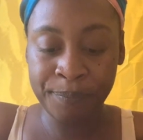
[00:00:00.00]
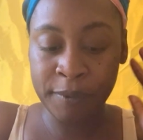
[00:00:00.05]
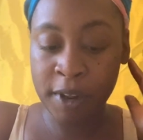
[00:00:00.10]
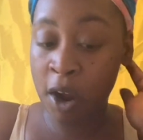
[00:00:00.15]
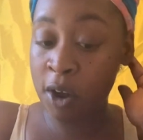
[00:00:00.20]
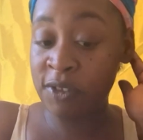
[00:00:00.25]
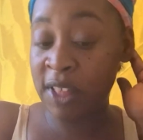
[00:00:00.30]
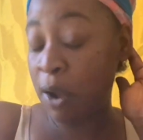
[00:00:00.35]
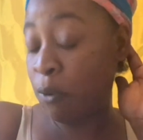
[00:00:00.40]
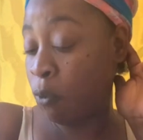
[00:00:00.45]

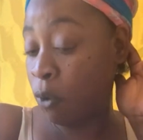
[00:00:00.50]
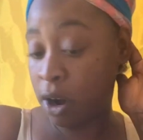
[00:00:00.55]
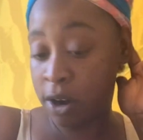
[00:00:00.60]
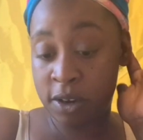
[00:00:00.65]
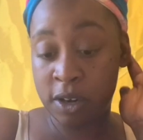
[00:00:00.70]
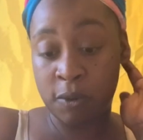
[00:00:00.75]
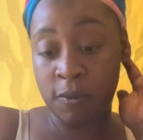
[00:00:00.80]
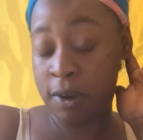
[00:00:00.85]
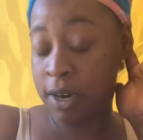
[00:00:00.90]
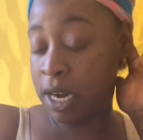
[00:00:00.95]
Oh, they
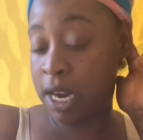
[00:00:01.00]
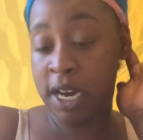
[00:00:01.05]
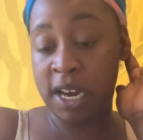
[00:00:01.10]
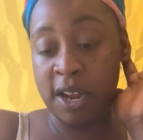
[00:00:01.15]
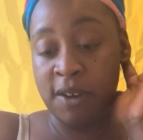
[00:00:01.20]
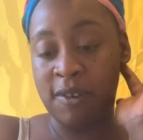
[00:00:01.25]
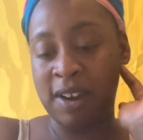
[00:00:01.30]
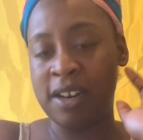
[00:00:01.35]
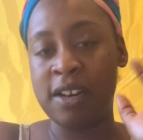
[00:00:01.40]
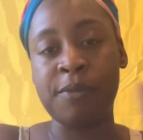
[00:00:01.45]
weren't the one
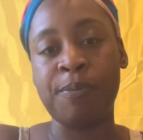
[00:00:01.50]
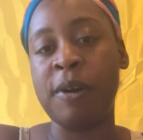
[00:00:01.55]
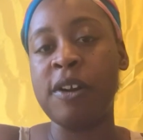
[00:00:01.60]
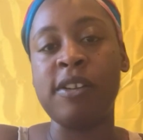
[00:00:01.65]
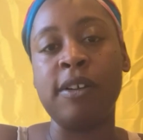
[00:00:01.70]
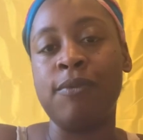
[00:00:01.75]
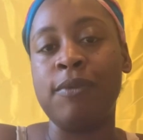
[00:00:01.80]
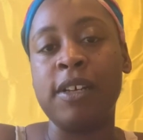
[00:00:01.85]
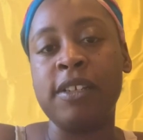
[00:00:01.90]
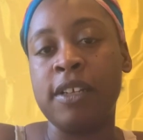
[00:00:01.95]
anyway. This
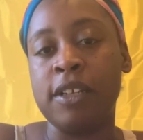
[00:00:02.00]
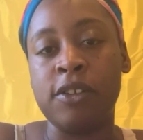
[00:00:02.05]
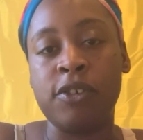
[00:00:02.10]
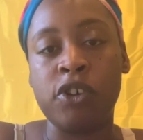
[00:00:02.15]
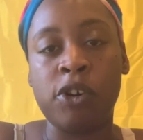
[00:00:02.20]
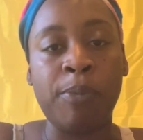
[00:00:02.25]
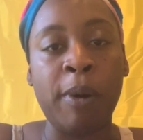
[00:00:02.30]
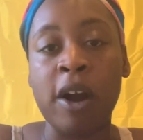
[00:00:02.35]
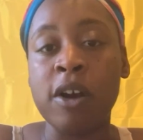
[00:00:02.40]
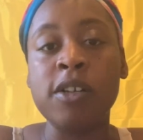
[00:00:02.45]
person wasn't
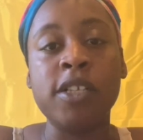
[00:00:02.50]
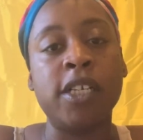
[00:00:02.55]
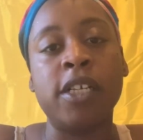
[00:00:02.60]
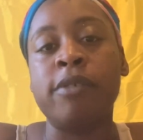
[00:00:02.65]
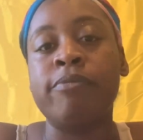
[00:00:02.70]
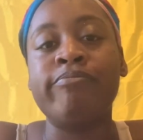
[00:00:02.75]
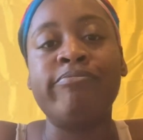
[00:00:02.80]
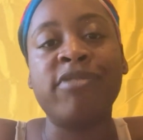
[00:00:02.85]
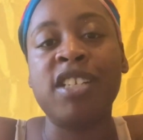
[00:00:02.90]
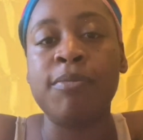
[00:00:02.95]
your
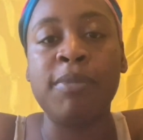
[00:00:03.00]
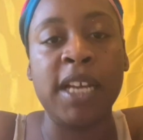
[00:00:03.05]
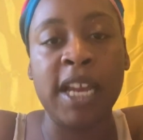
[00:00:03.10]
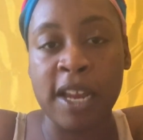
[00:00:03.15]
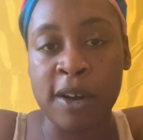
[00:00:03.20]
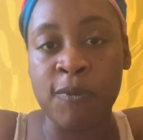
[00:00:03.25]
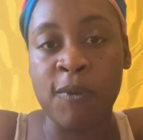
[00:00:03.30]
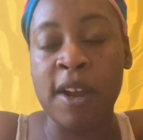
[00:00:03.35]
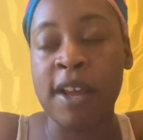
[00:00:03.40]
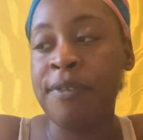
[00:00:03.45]
person to
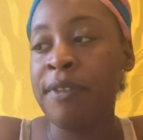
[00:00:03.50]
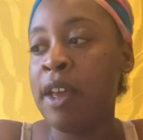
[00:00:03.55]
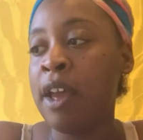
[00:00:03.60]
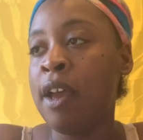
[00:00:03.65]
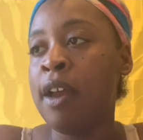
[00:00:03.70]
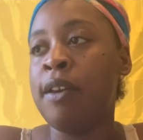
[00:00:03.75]
begin with.